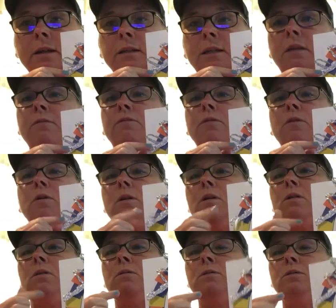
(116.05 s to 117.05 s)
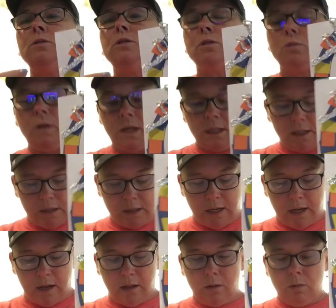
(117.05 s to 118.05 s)
Tin foil squeezes
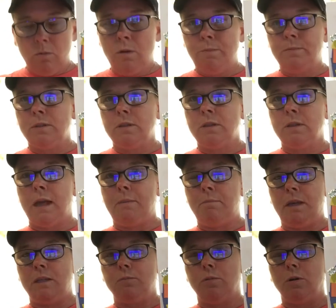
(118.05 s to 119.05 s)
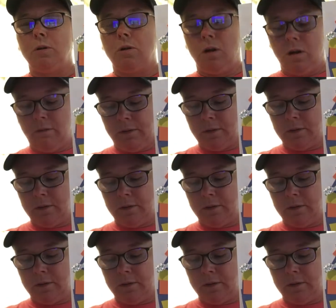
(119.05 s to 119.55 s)
together. Whoops, that piece broke off.